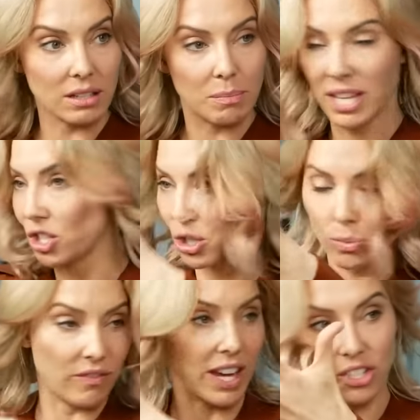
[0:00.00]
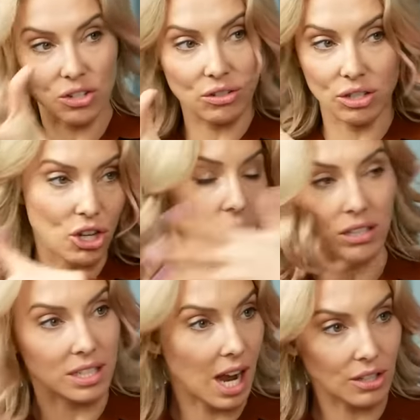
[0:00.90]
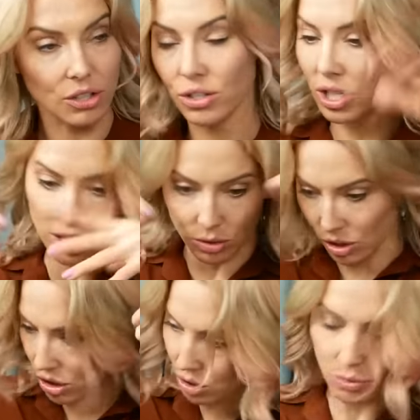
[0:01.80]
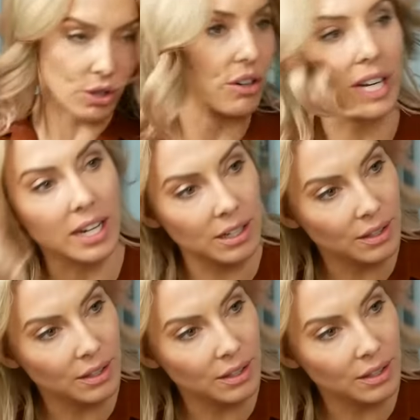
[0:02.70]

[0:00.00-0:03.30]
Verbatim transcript: pitch to investors and talk to doctors because they were just too nerdy.